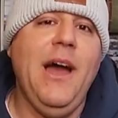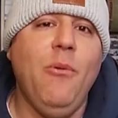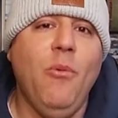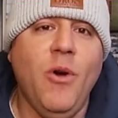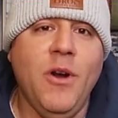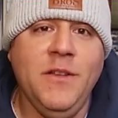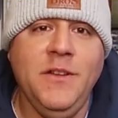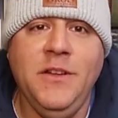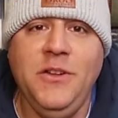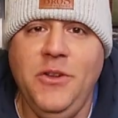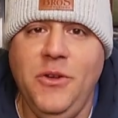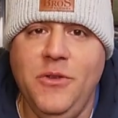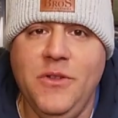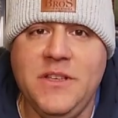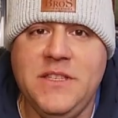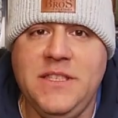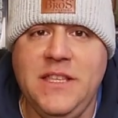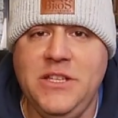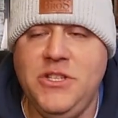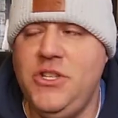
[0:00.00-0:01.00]
I wanted to
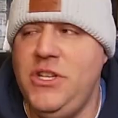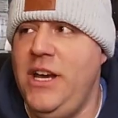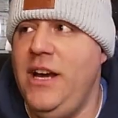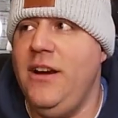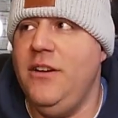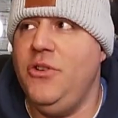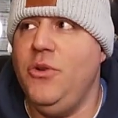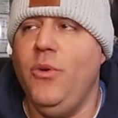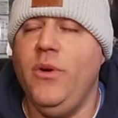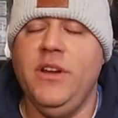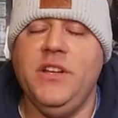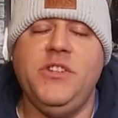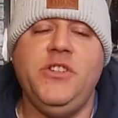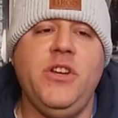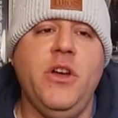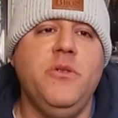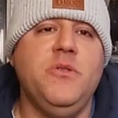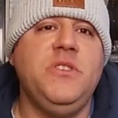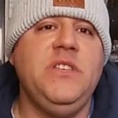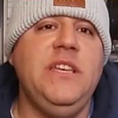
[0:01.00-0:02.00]
do this year during
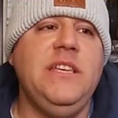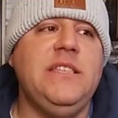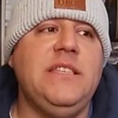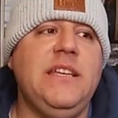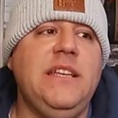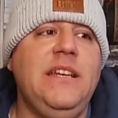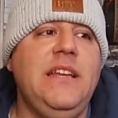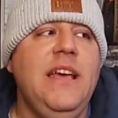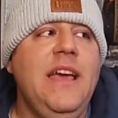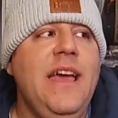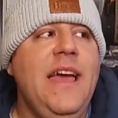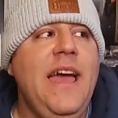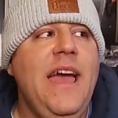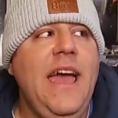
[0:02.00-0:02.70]
show season.